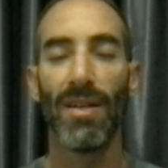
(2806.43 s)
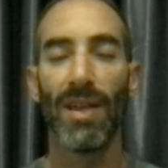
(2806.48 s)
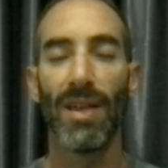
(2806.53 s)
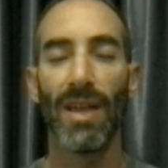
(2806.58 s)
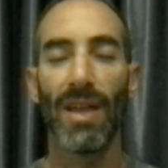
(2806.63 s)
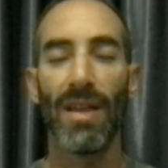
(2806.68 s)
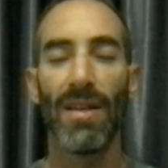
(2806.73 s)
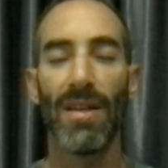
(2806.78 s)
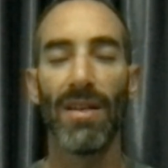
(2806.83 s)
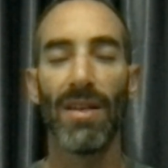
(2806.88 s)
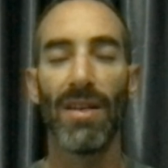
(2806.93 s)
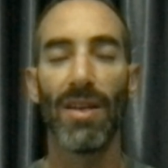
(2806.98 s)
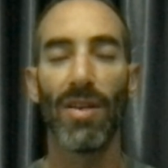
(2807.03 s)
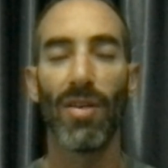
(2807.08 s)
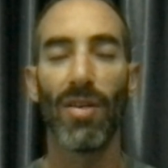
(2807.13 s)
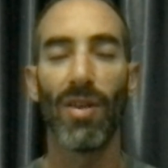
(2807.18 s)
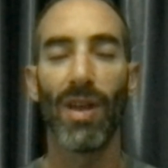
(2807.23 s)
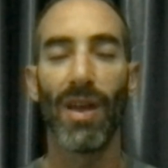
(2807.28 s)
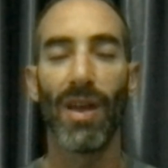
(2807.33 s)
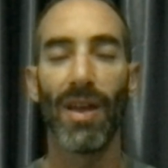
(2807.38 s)

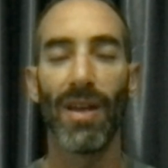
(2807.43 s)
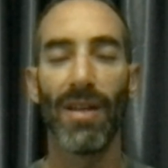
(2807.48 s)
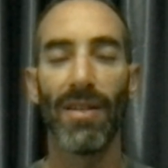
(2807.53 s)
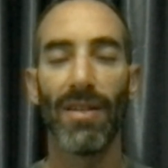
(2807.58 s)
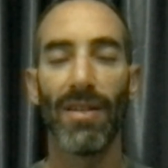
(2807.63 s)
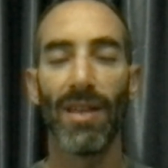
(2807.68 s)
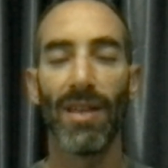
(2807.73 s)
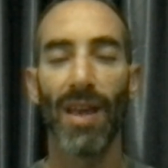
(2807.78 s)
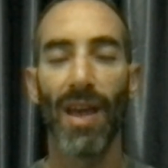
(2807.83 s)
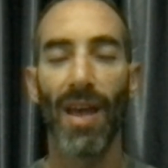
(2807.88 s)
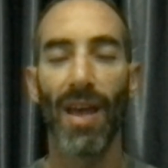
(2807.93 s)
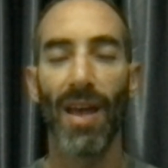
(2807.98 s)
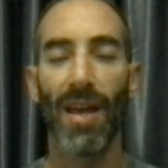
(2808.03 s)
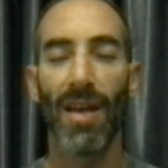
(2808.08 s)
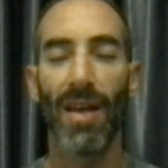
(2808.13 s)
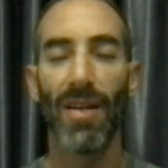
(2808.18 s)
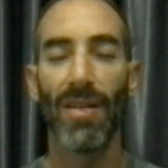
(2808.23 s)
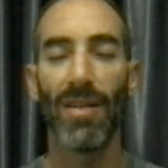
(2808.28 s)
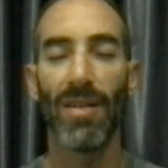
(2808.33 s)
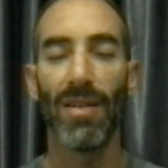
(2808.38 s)
integrate
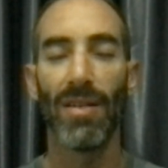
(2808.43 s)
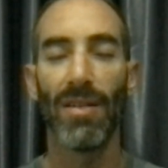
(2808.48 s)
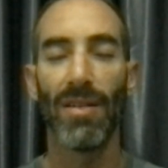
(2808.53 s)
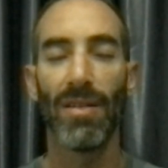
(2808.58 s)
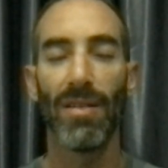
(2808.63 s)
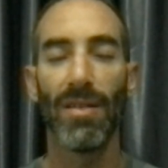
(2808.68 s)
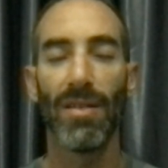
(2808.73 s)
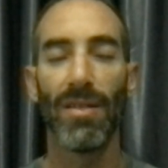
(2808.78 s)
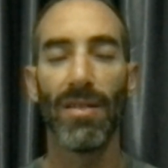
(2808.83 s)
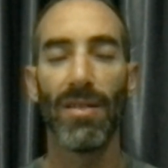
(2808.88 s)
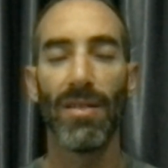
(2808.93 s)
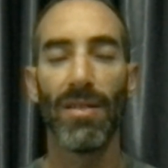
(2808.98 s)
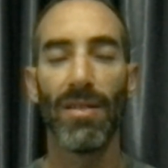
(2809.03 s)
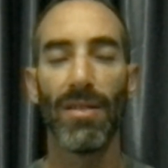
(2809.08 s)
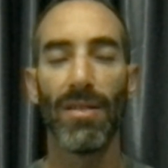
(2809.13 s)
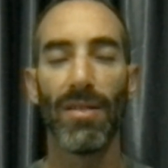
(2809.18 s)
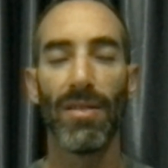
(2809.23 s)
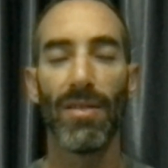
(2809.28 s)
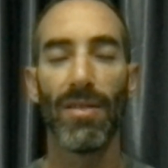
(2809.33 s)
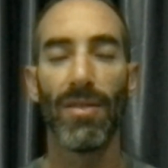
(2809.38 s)
and
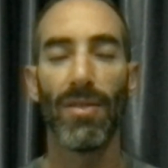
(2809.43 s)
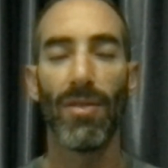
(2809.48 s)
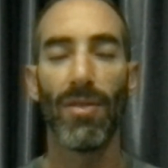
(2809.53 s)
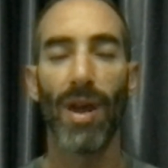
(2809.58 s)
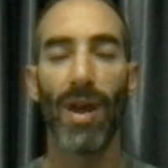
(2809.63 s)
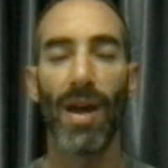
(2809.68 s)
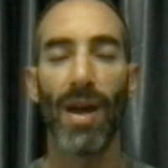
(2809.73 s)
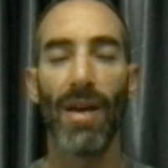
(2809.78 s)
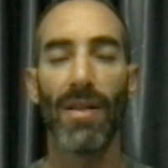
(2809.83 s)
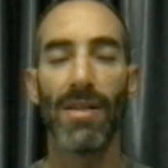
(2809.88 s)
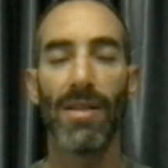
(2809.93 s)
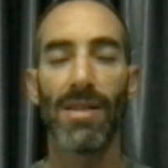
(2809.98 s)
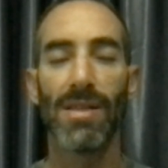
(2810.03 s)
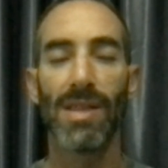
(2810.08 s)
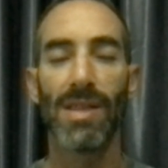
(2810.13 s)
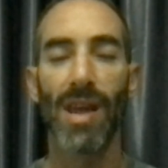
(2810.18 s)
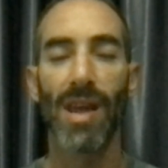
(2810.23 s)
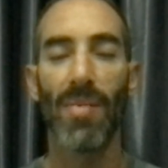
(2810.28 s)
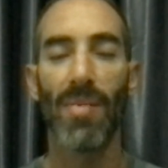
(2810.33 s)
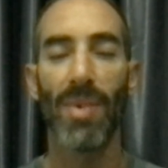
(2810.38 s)
write
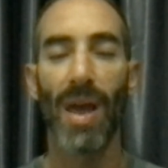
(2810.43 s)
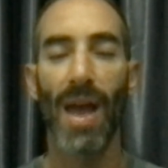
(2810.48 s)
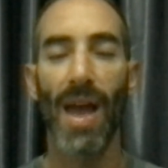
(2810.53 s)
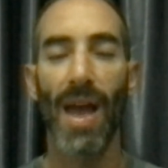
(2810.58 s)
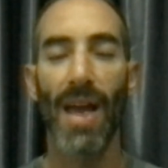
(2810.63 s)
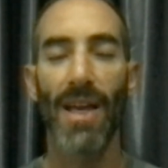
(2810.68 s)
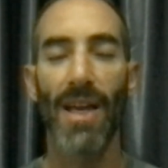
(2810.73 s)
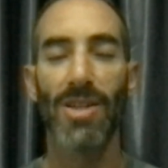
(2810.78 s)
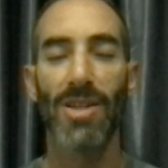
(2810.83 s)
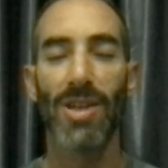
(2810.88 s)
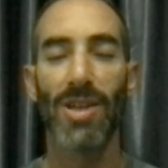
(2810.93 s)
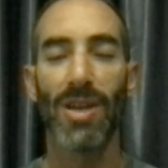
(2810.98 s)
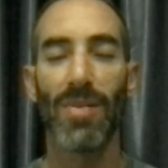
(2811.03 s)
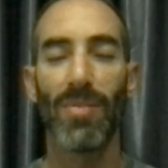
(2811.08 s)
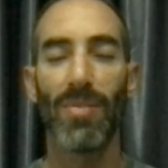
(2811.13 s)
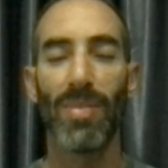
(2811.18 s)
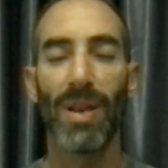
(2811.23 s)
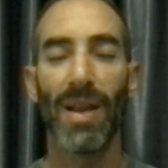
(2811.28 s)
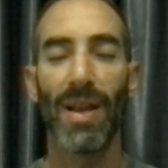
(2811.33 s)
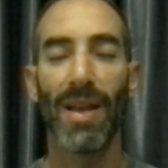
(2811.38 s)
some
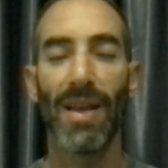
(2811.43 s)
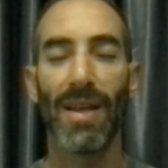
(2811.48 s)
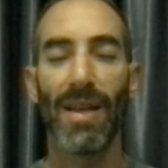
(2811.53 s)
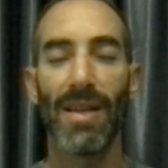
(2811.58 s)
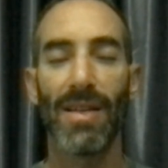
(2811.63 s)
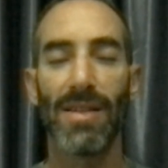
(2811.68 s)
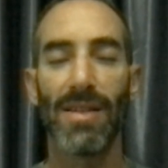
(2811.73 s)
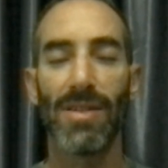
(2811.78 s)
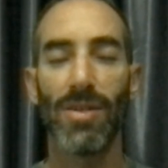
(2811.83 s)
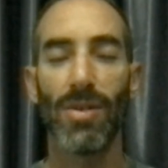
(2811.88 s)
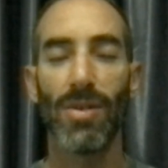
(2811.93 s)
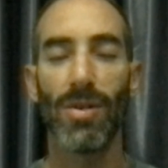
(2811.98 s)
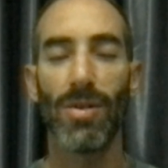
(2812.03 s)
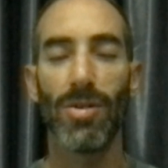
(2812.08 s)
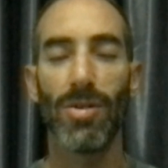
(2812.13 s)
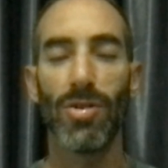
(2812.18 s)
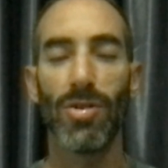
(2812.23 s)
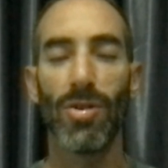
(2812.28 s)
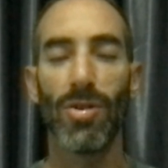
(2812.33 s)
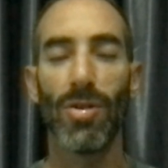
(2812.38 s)
action plans or
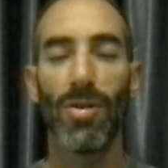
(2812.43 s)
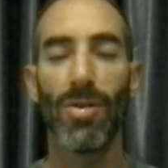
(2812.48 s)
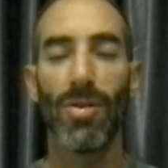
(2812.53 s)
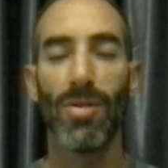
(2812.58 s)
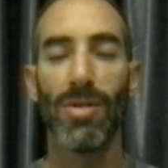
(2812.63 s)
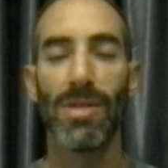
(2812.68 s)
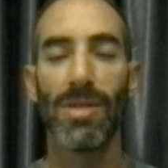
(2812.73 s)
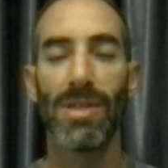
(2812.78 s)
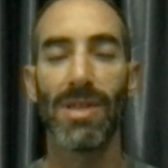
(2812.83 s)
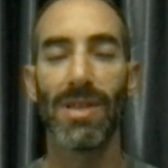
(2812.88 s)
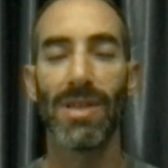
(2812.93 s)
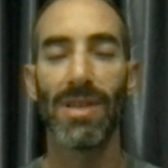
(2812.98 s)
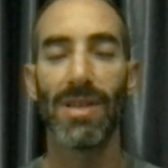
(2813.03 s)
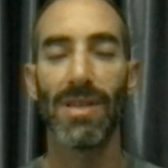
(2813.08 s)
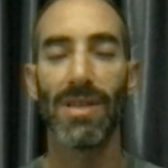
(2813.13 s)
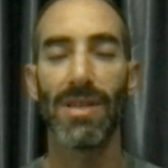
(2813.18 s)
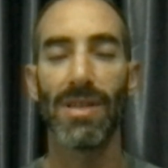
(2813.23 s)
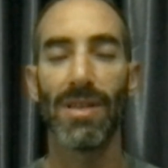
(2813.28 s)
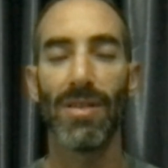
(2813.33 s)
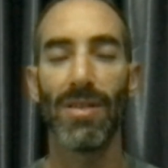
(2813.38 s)

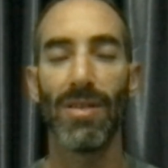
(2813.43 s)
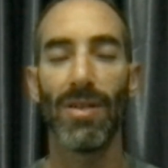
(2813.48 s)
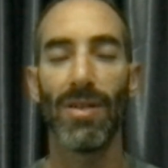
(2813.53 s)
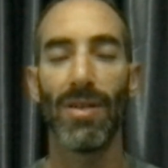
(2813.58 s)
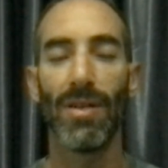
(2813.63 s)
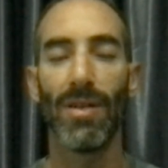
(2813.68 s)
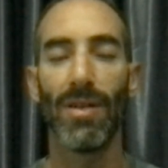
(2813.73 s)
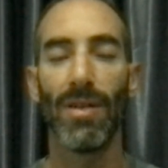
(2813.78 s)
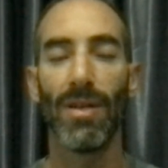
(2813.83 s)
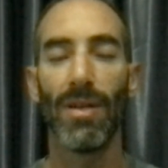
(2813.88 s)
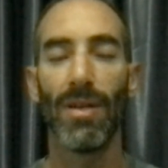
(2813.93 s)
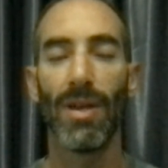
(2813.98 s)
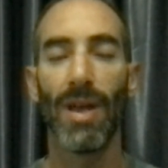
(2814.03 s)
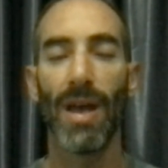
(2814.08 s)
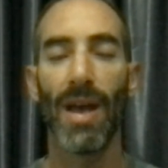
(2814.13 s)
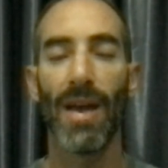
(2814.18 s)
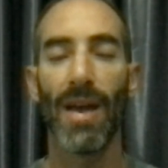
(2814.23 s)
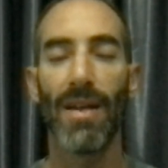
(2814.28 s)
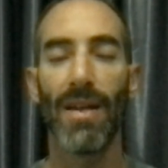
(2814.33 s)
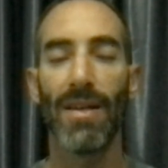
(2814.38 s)
choices or
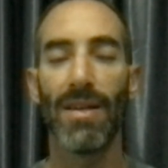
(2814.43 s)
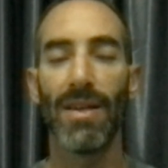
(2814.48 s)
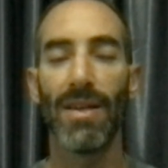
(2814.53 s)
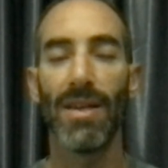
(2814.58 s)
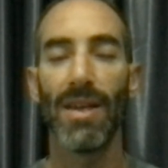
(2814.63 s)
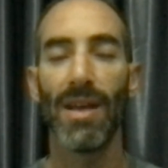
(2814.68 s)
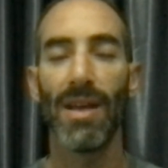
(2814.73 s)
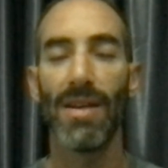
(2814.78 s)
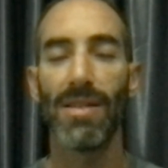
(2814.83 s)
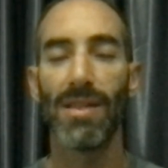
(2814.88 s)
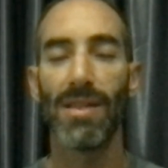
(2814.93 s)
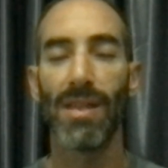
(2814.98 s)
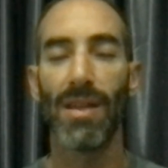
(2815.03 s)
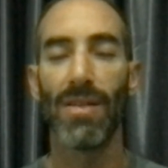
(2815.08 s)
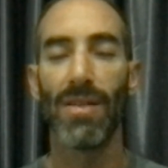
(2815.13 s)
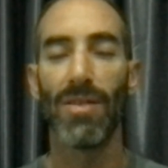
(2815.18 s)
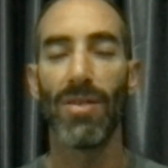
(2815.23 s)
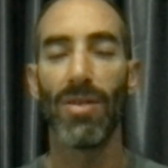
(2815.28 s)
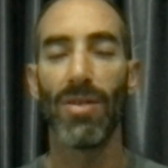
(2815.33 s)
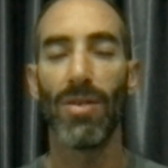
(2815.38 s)
ideas
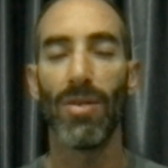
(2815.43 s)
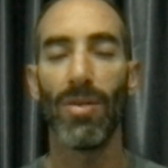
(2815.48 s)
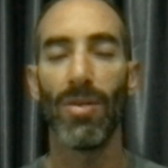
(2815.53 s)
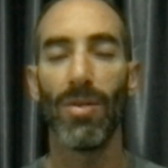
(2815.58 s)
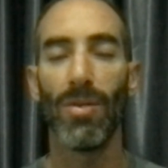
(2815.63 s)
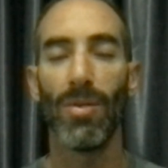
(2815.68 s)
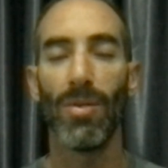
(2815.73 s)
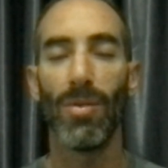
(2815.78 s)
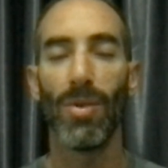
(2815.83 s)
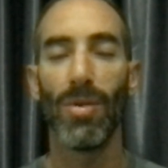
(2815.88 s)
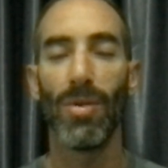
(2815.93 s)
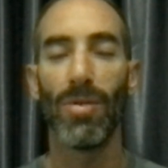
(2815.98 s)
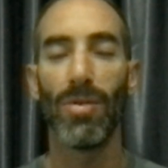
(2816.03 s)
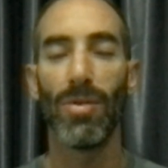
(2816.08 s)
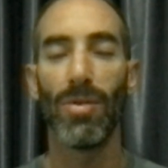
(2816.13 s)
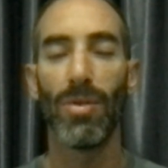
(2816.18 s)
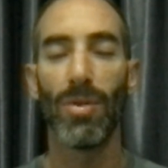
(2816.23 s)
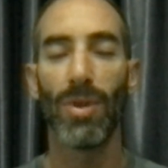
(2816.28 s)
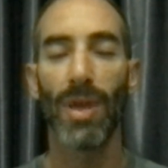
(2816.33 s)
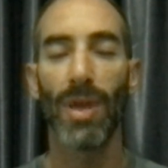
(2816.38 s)
that you want
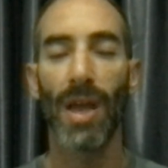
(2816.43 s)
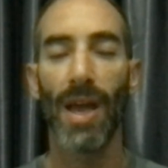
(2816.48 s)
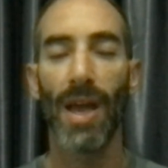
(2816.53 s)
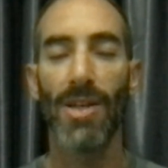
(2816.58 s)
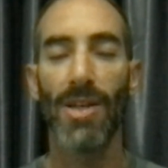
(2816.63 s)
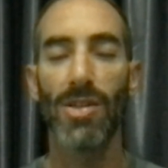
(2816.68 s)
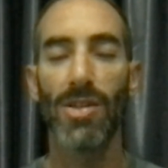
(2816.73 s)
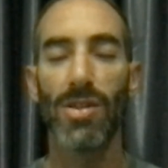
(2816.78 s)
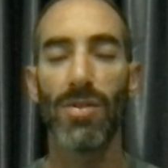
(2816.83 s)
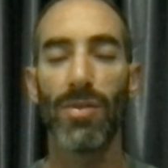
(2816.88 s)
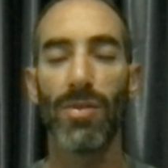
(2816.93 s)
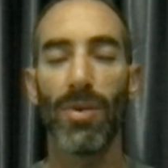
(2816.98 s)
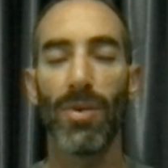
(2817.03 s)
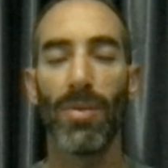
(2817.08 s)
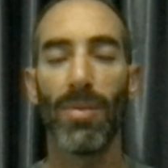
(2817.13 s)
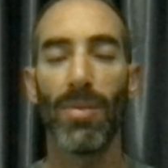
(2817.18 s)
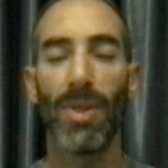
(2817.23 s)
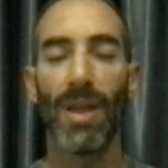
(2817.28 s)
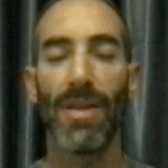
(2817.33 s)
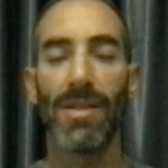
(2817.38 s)
to catch
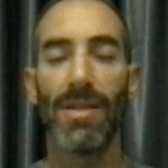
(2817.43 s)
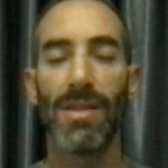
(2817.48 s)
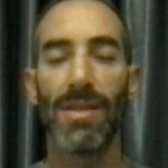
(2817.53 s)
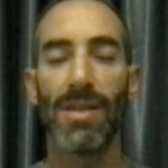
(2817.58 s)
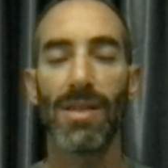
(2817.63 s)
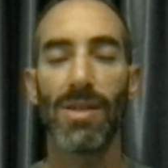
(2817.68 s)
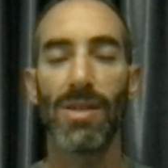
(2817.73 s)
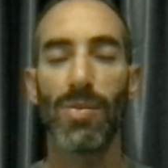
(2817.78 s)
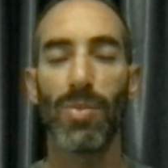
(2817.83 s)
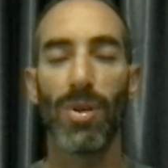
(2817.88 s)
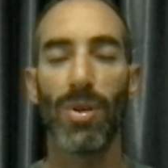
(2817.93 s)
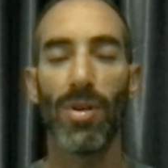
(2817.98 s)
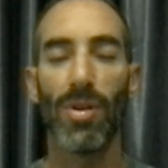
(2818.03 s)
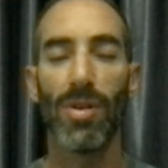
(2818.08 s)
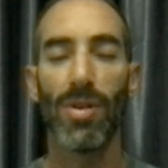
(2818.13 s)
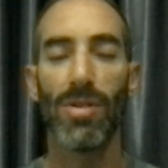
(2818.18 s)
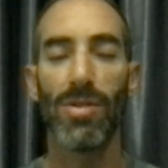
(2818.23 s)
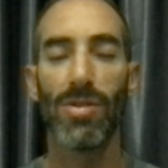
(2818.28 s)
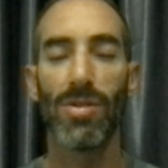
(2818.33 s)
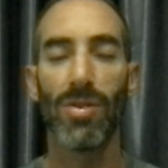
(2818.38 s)
from this
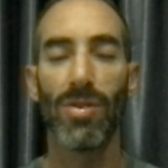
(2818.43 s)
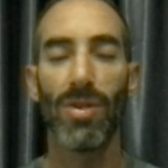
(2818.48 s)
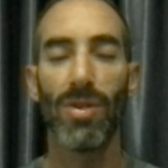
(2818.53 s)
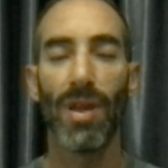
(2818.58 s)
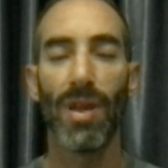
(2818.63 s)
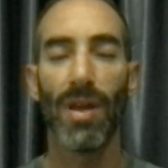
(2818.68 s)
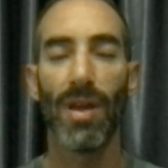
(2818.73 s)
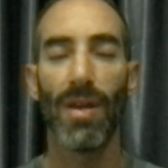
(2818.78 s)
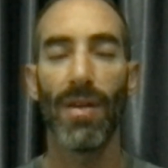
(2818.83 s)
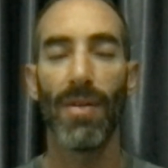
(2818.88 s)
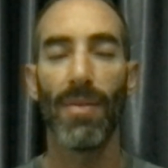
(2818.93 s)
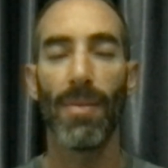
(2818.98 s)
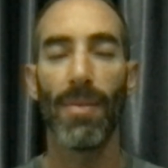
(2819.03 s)
experience today